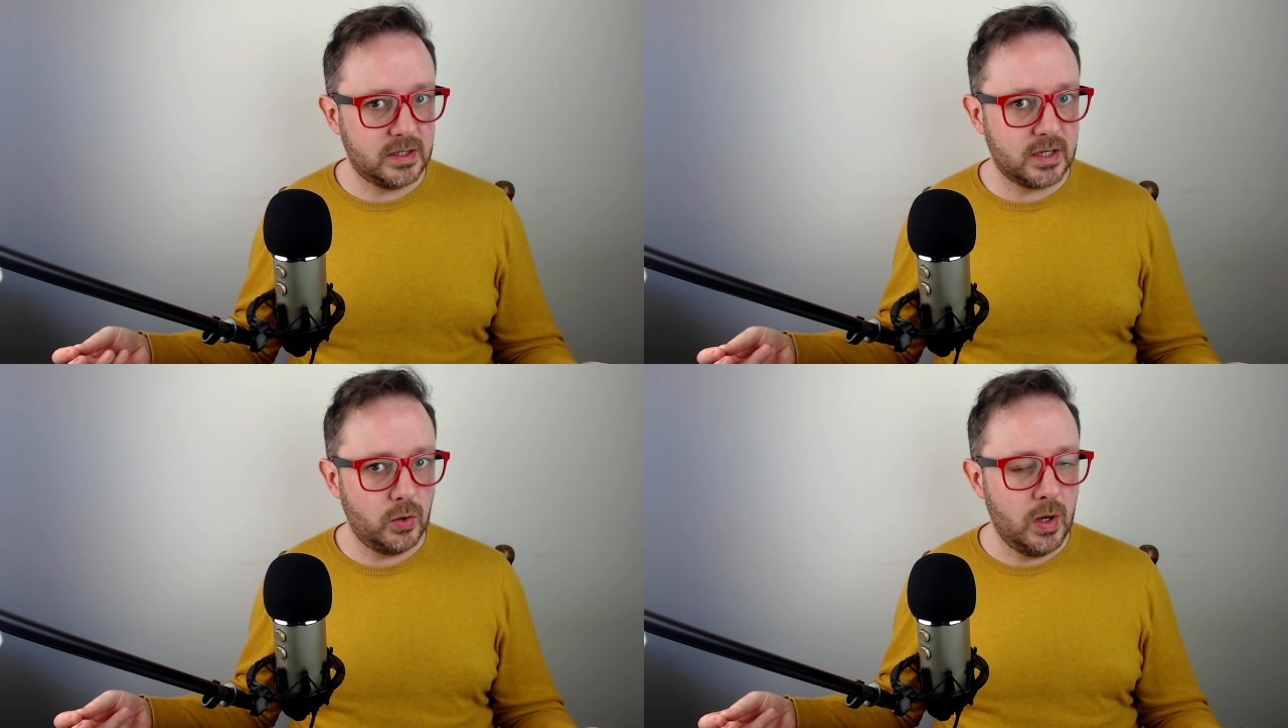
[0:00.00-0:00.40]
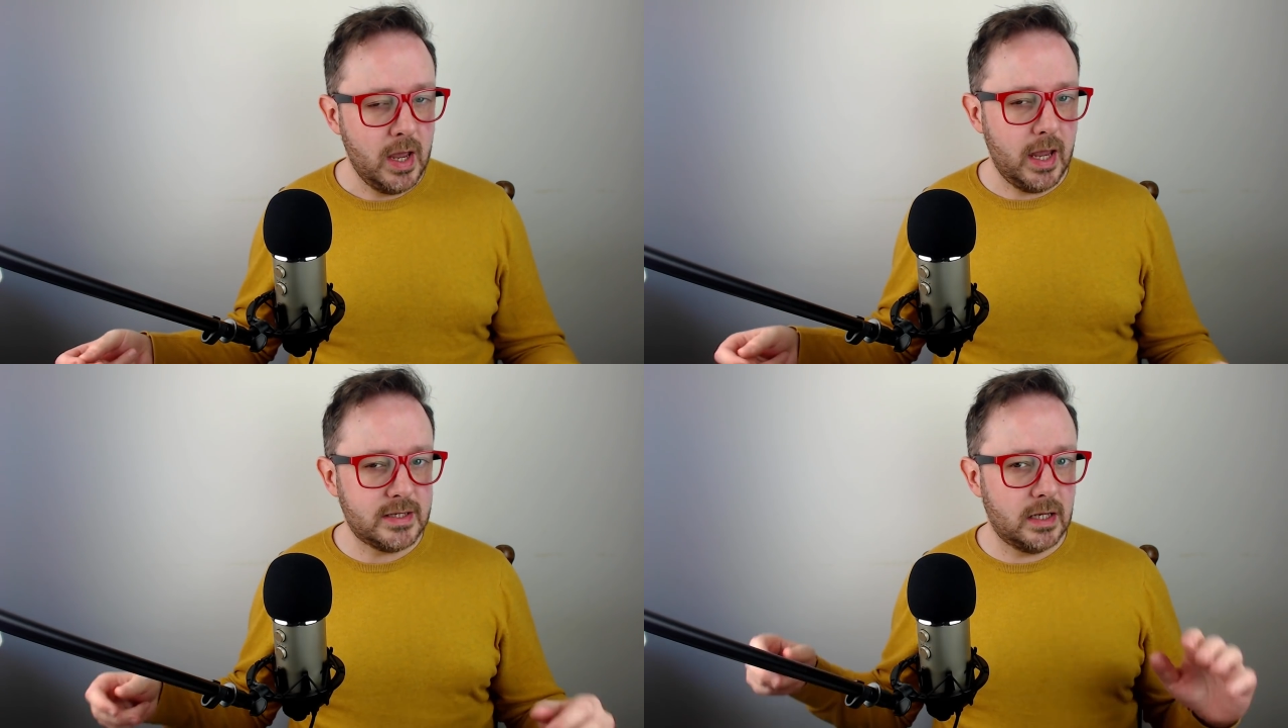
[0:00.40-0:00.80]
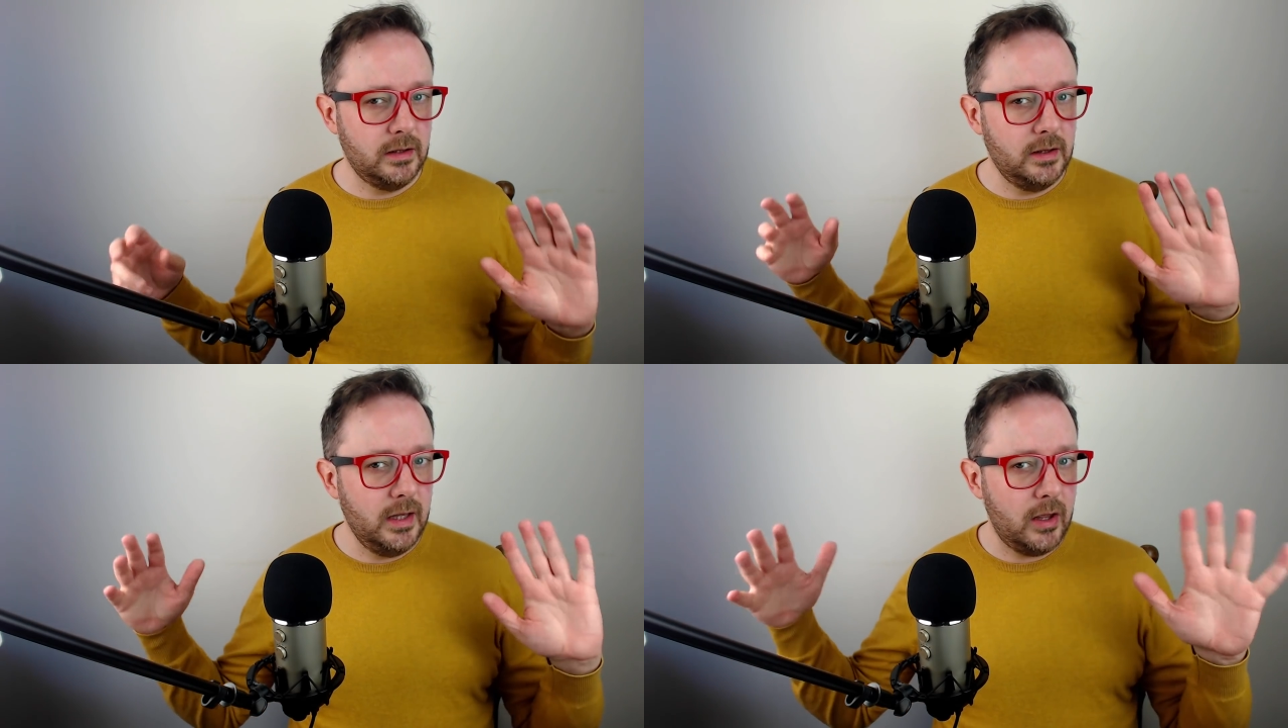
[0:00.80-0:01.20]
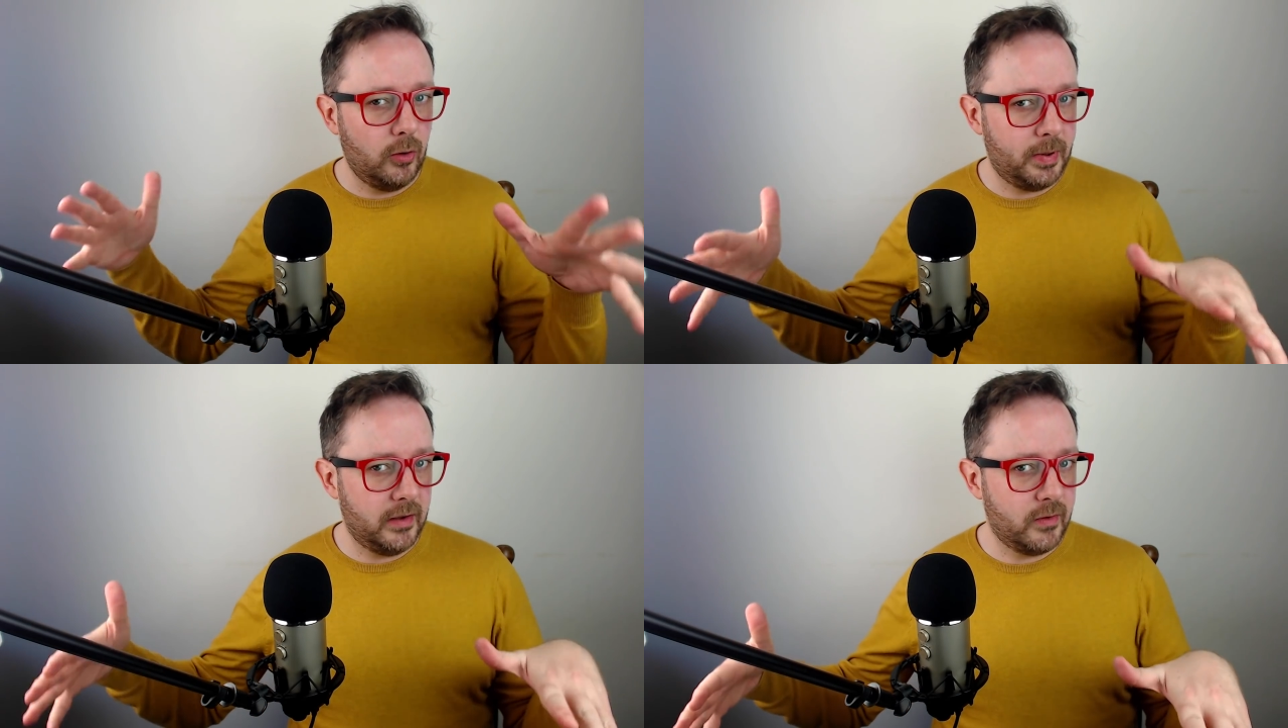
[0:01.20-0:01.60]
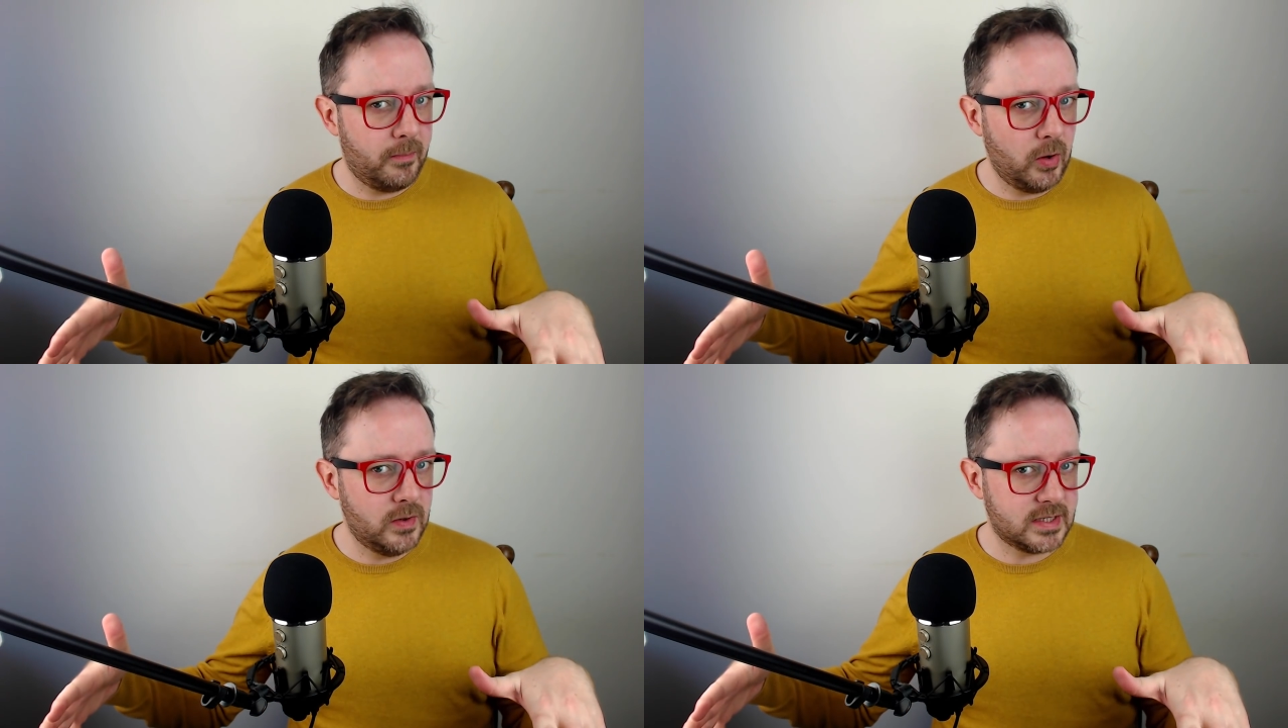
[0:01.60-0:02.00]
so it's a little bit of a
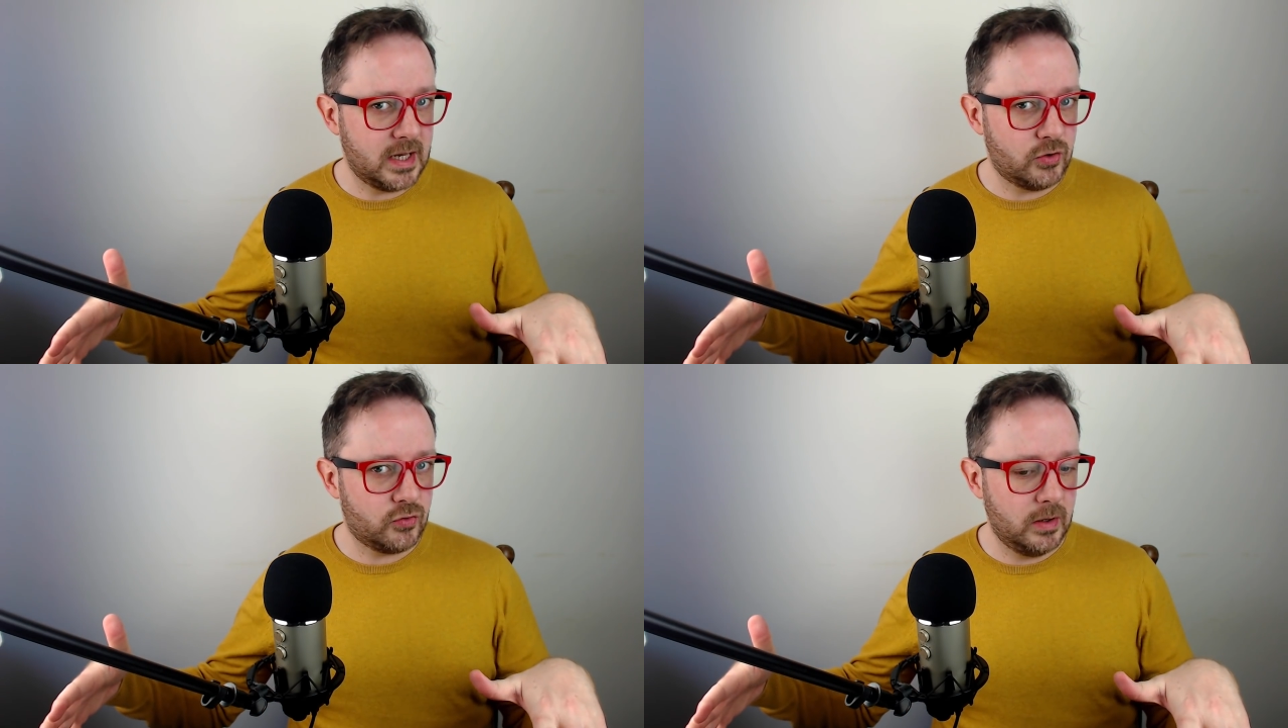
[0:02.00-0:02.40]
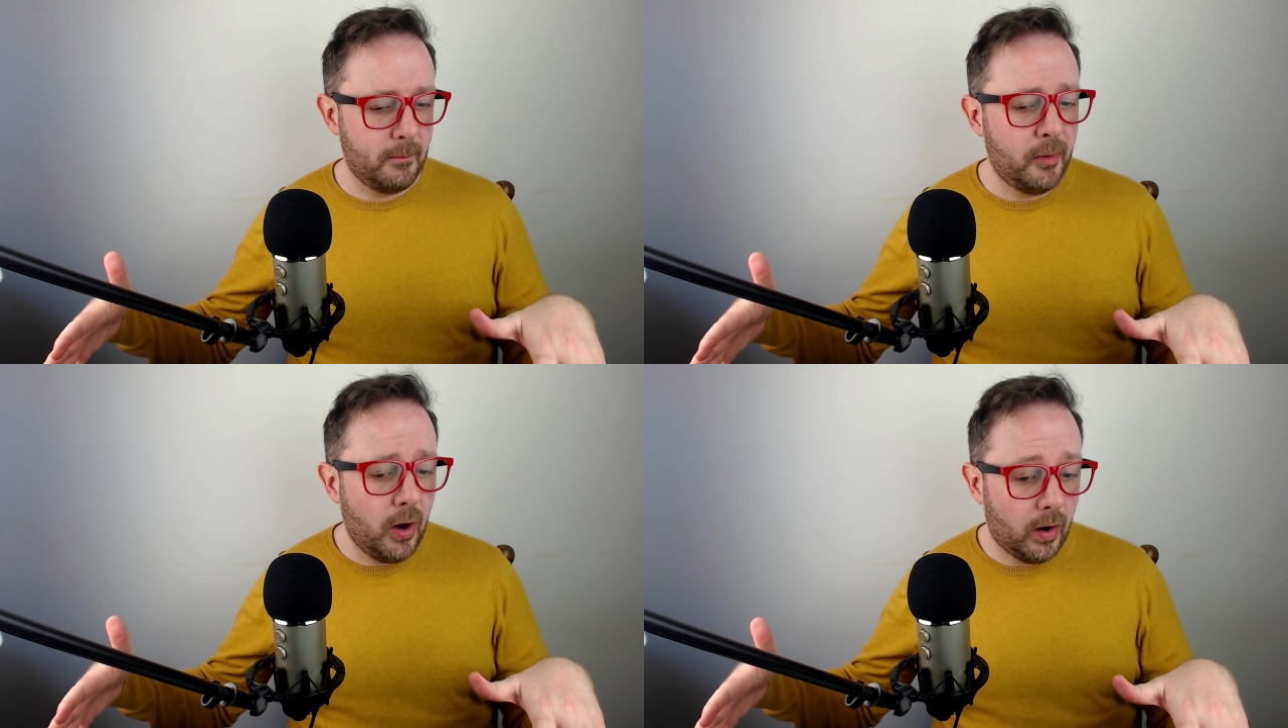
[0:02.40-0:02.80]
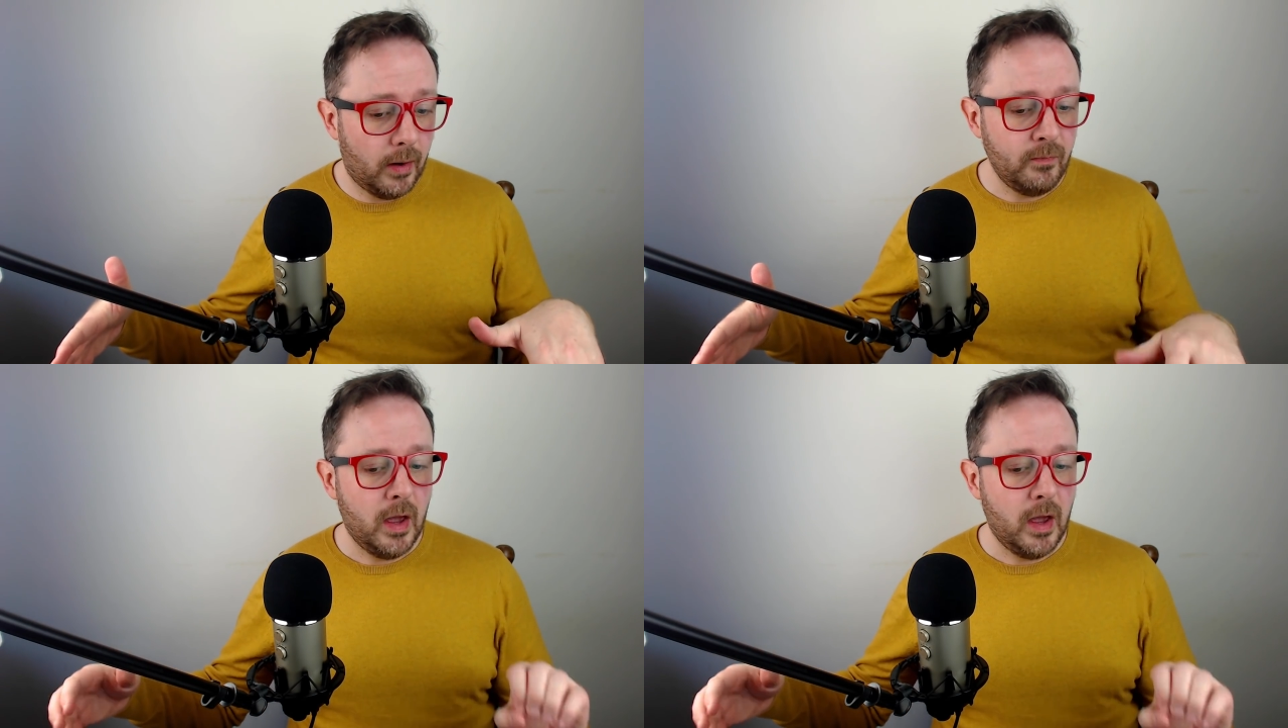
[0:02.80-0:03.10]
bonus entry, but